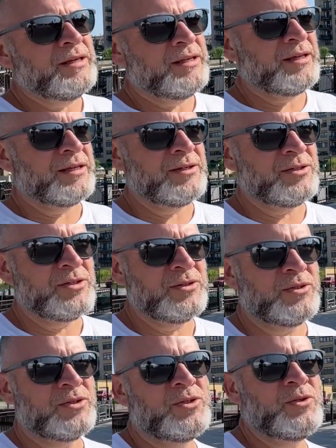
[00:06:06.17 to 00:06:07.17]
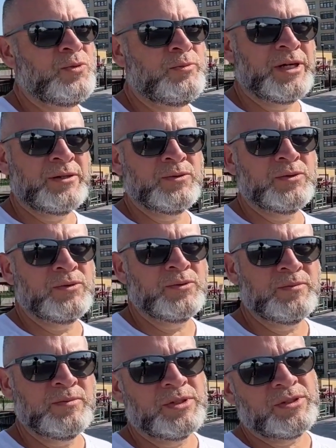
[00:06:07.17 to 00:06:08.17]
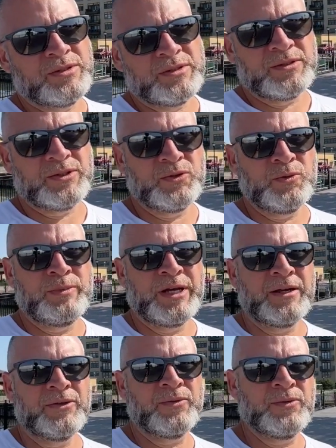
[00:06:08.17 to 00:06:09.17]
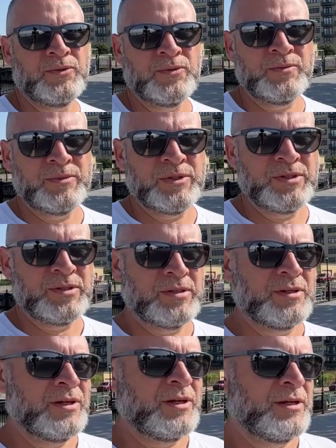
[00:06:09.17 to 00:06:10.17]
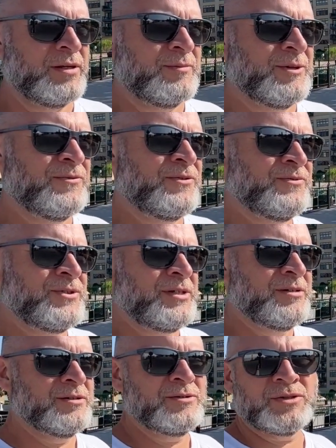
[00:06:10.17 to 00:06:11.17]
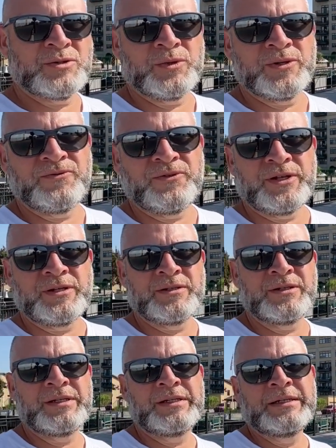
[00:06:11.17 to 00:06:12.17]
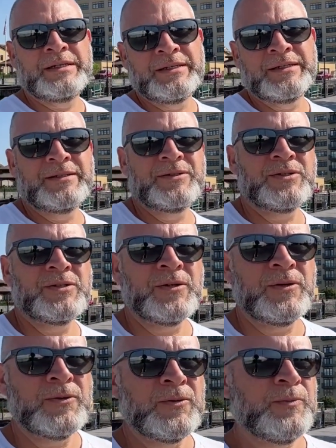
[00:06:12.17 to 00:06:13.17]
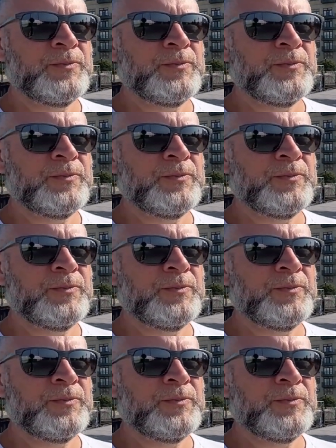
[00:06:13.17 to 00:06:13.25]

it gets you 2 bedrooms, 2 bathrooms, and about 1,500 square feet. So